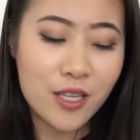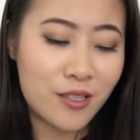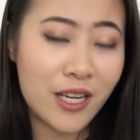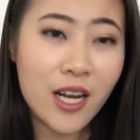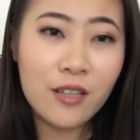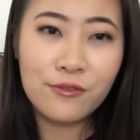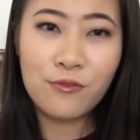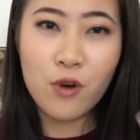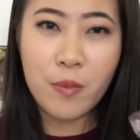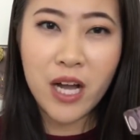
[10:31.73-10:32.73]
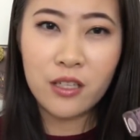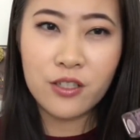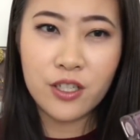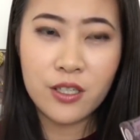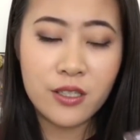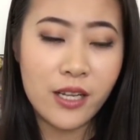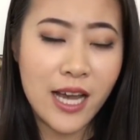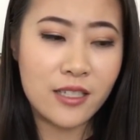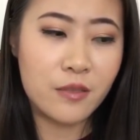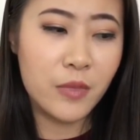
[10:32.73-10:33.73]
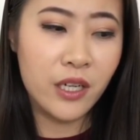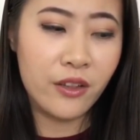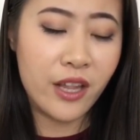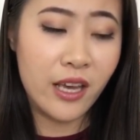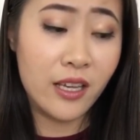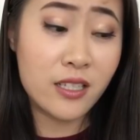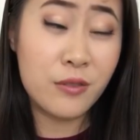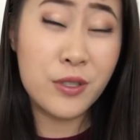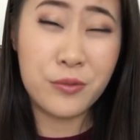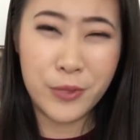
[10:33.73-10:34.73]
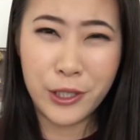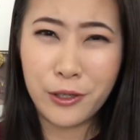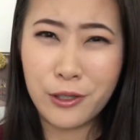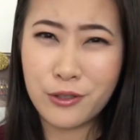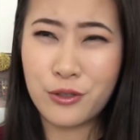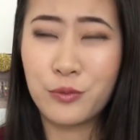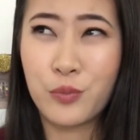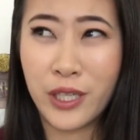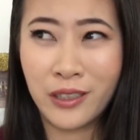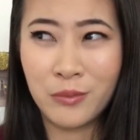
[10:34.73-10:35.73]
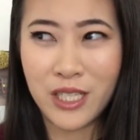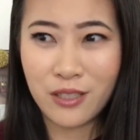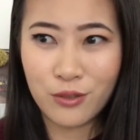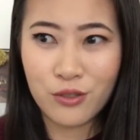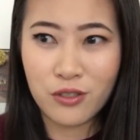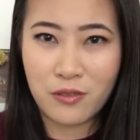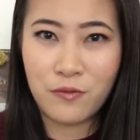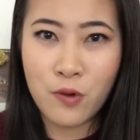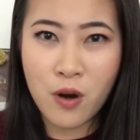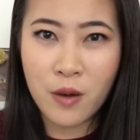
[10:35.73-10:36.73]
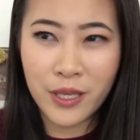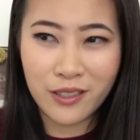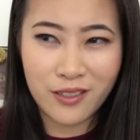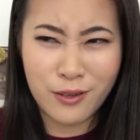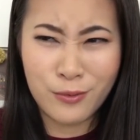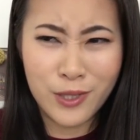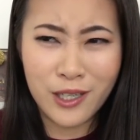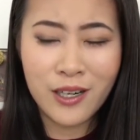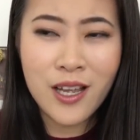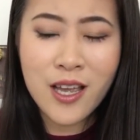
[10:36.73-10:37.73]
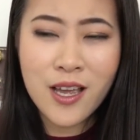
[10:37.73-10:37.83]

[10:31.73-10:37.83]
So I got 4 polishes last month, and it was really hard to bring them down to just 4 because there were